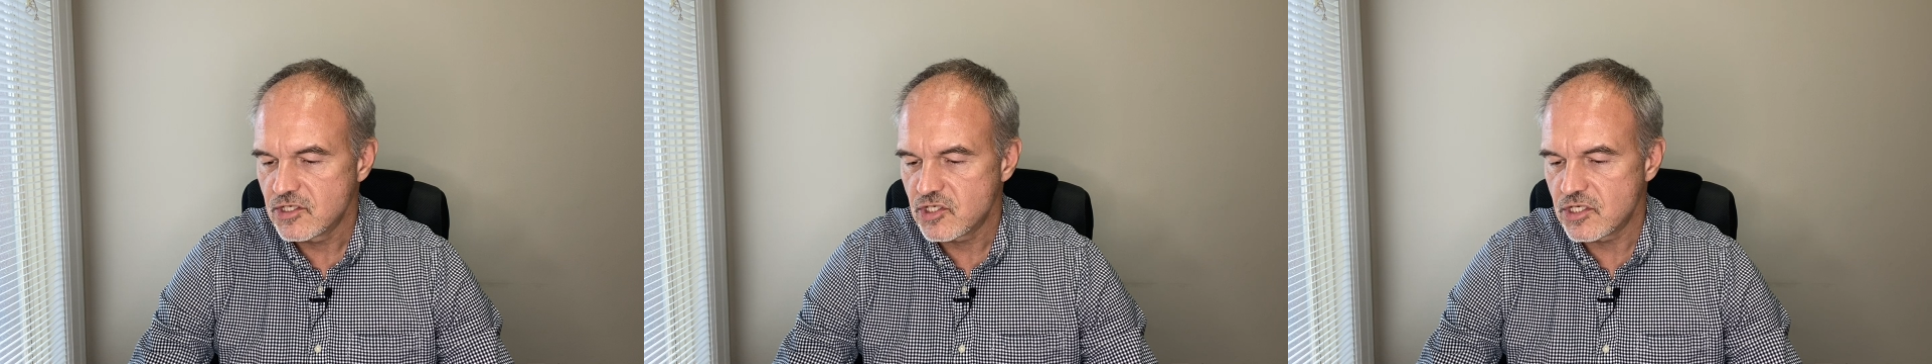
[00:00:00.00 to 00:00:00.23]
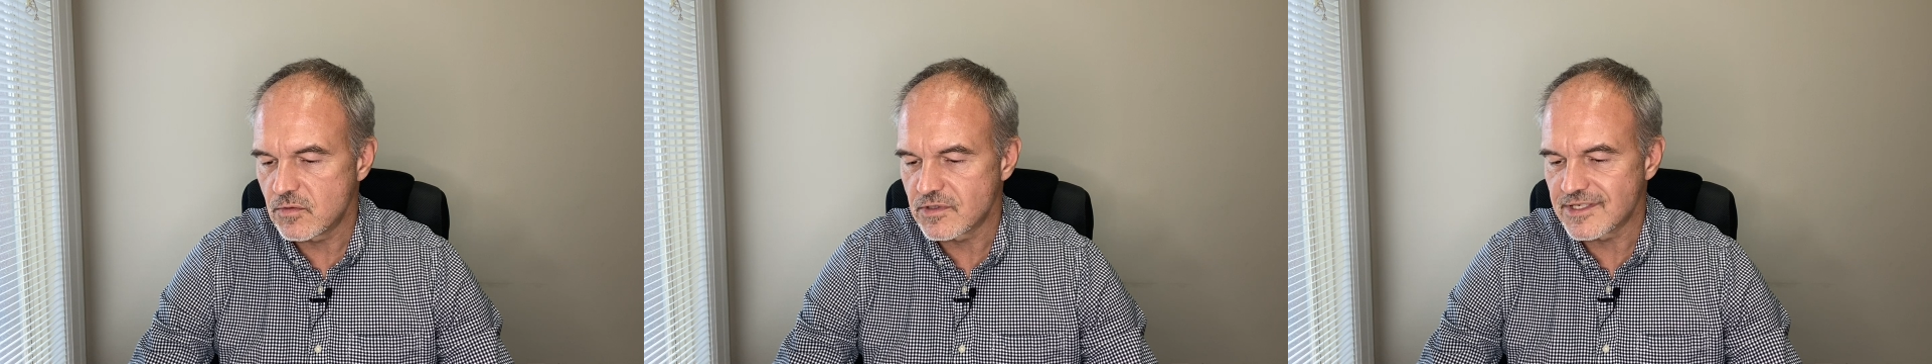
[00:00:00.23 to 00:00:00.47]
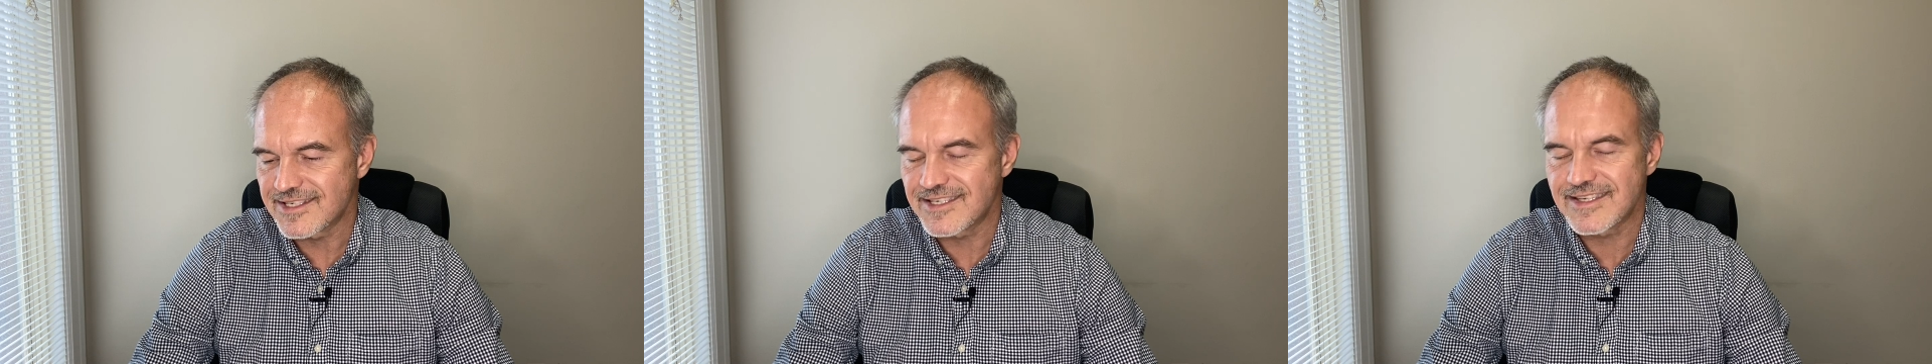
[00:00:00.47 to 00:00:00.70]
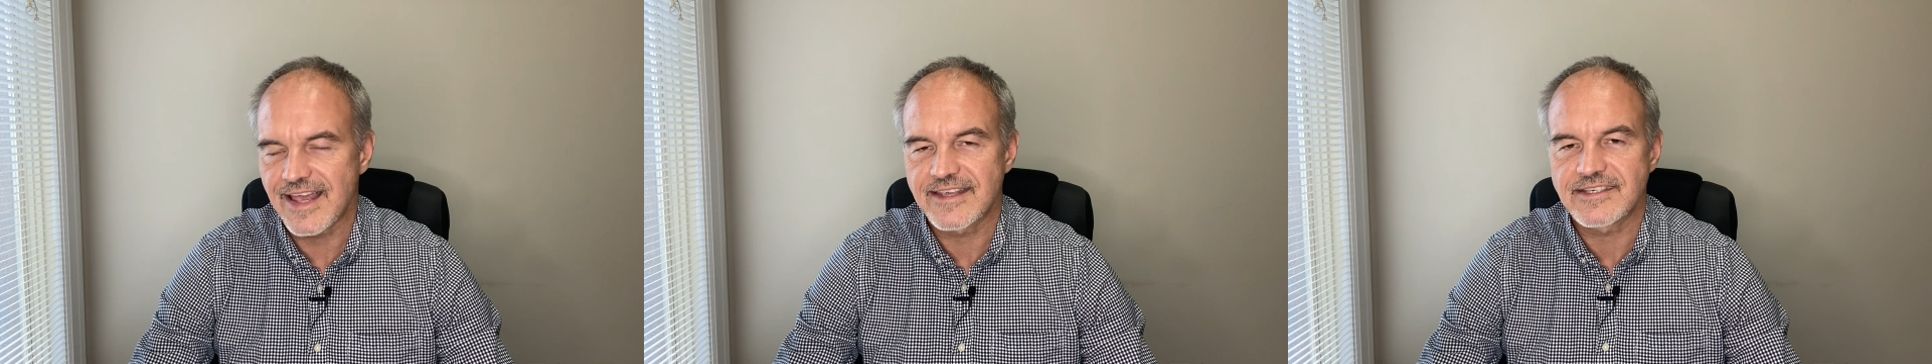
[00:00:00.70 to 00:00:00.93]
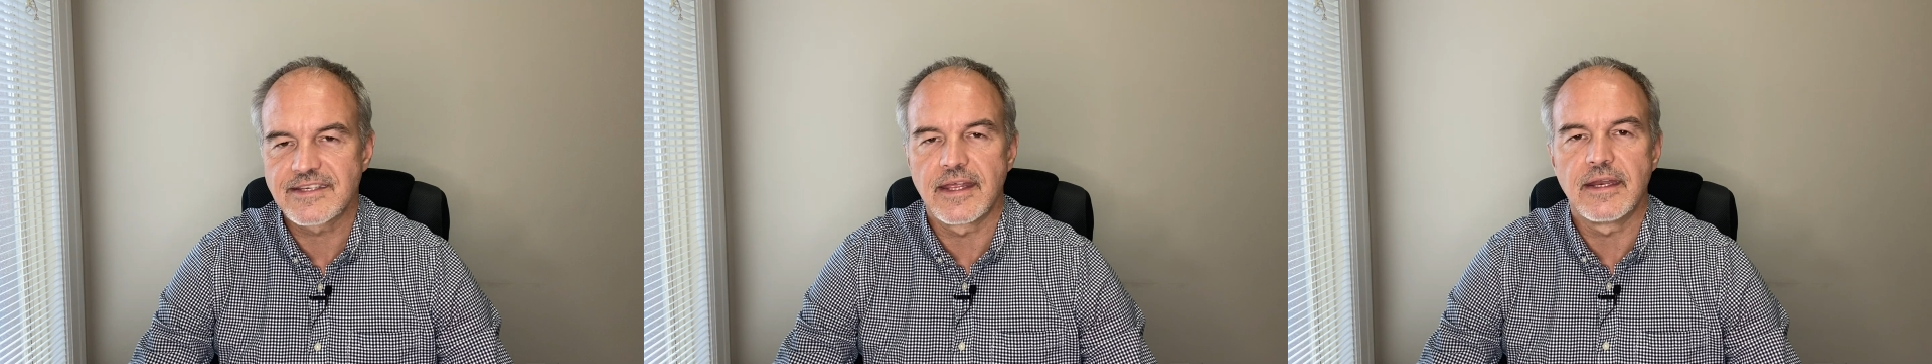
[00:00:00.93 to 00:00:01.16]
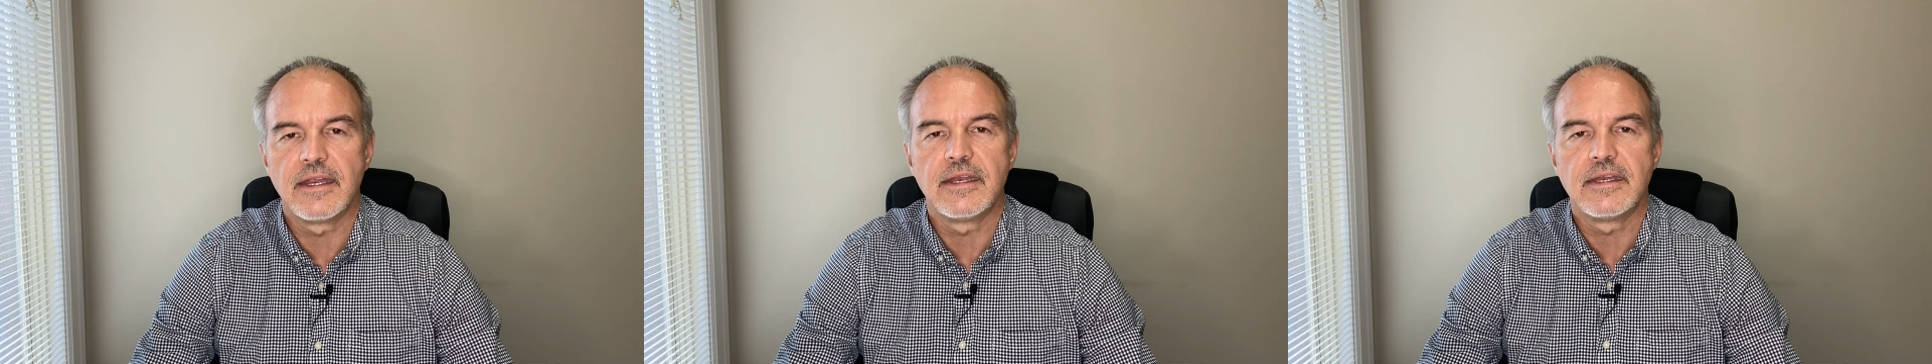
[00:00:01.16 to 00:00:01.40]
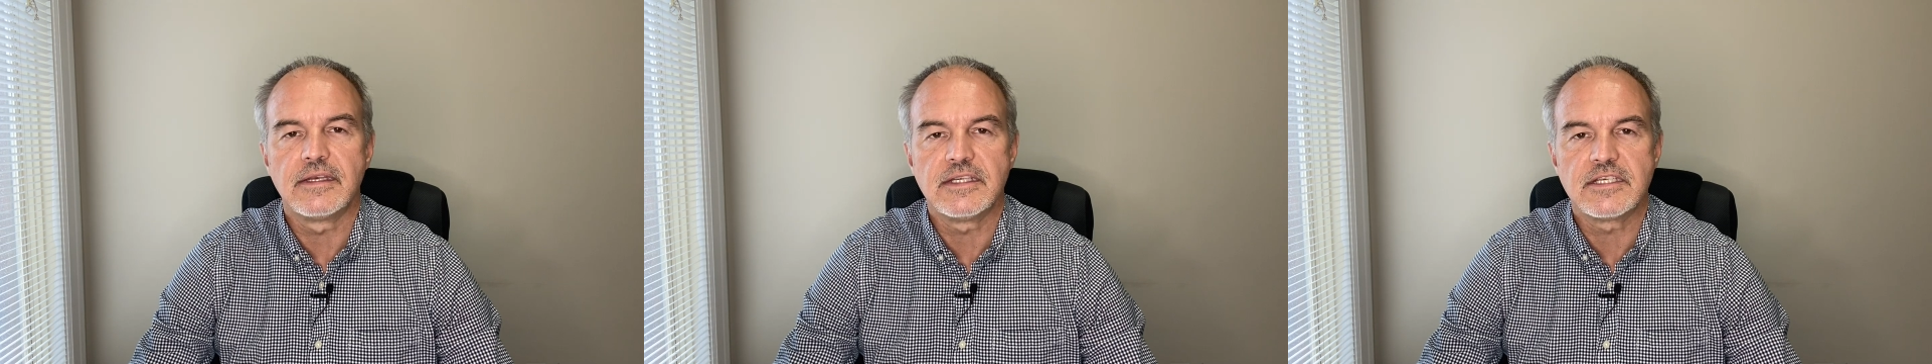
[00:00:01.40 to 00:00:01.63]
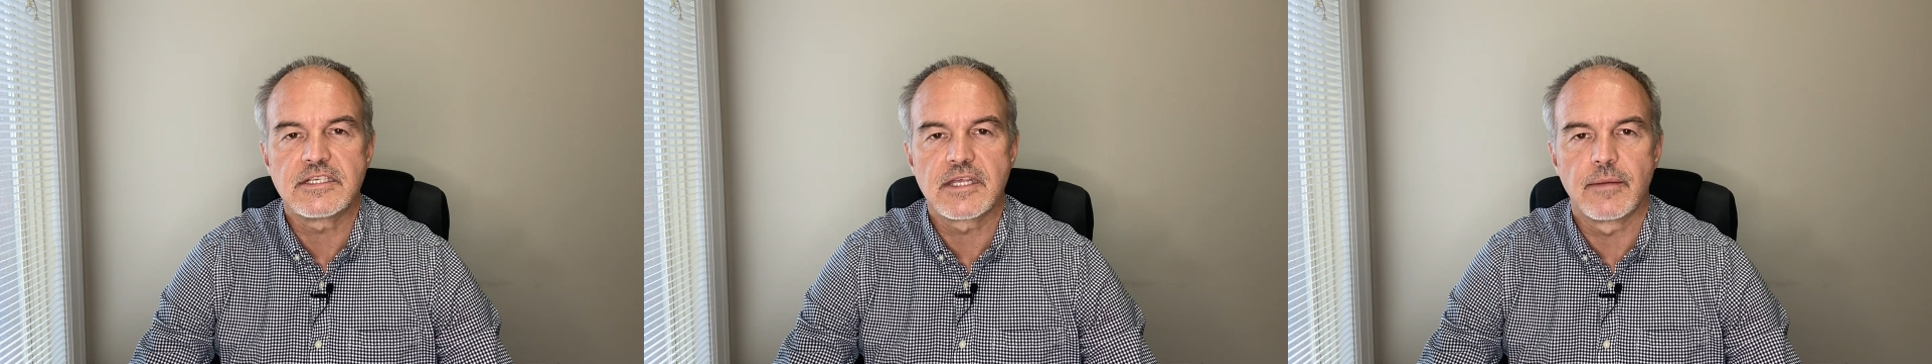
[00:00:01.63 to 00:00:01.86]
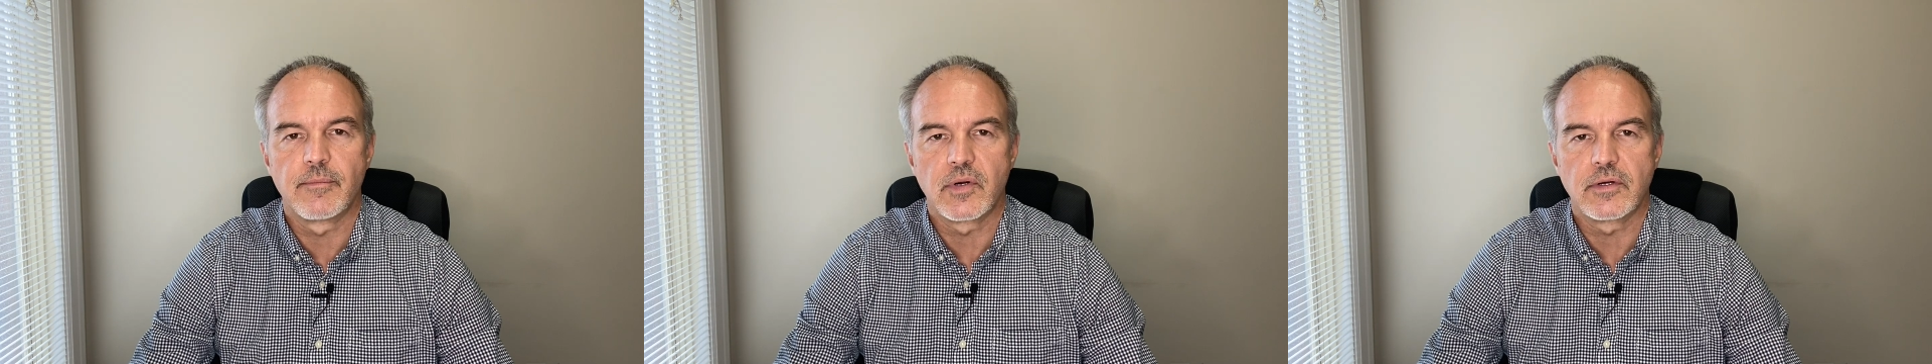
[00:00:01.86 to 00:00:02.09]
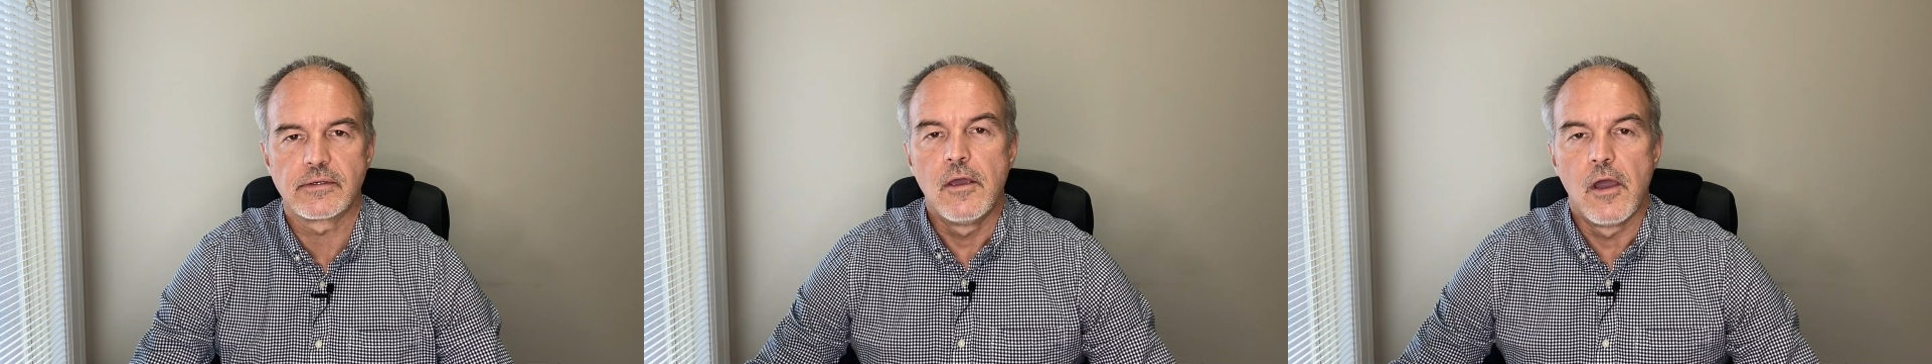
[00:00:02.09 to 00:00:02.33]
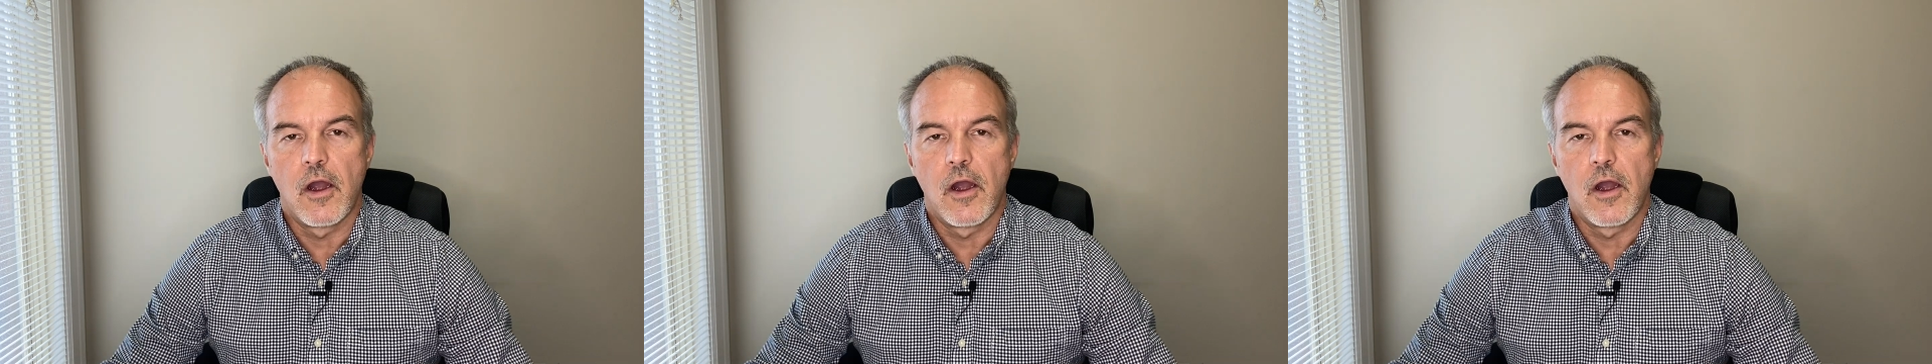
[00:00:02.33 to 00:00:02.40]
She was assassinated in December.